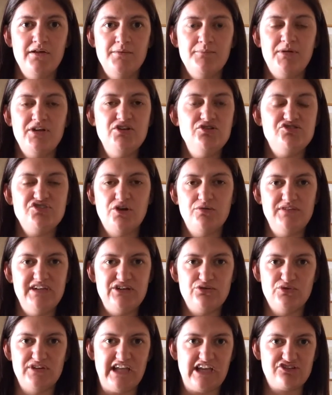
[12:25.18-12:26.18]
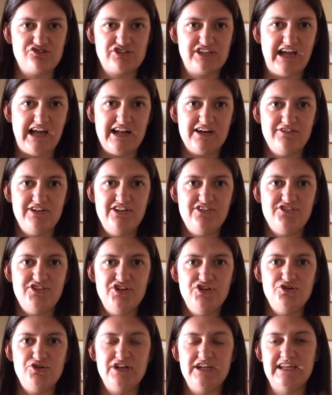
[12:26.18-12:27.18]
but you don't need all the extra calories that
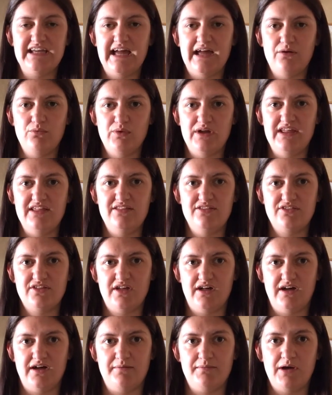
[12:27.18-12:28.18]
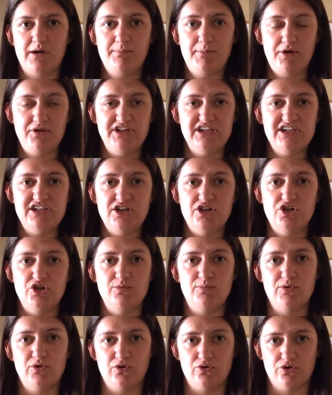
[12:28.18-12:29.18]
you can get with a pony
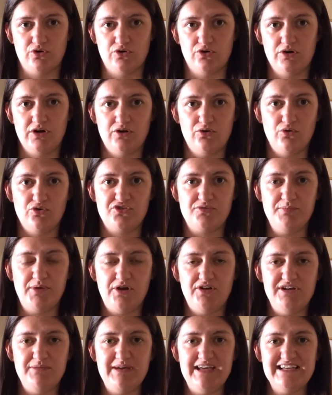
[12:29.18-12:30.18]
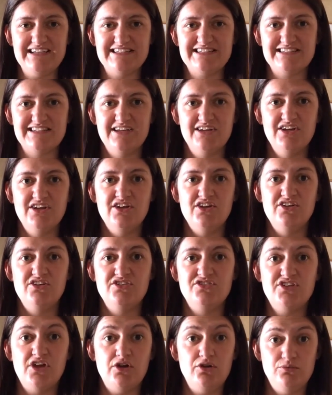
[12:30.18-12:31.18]
cube or horse and pony mix.
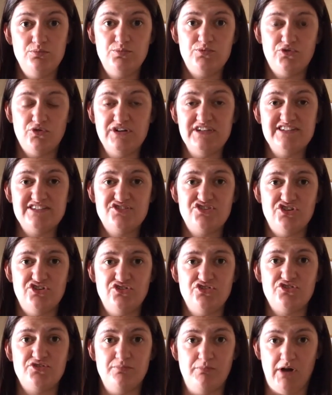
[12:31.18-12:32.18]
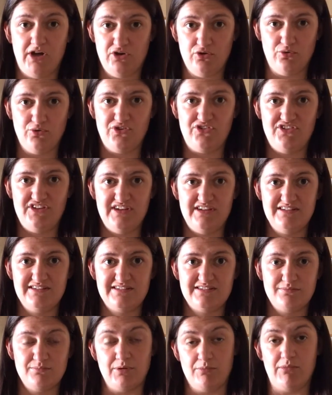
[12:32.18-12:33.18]
So for instance, my horse
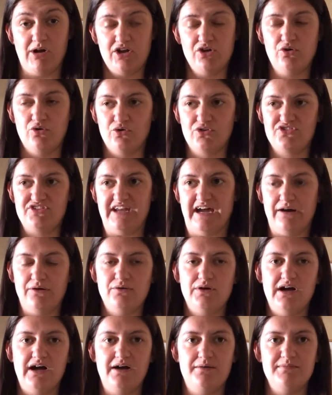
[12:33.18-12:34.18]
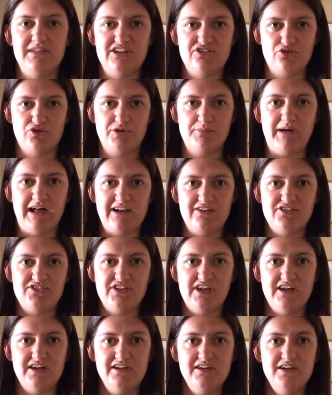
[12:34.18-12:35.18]
now is on a
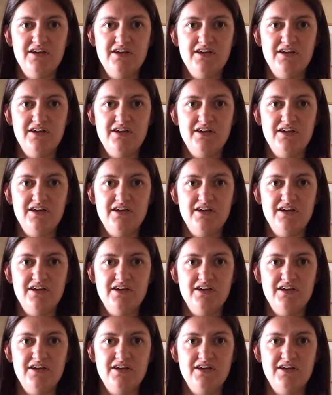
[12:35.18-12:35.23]
balancer.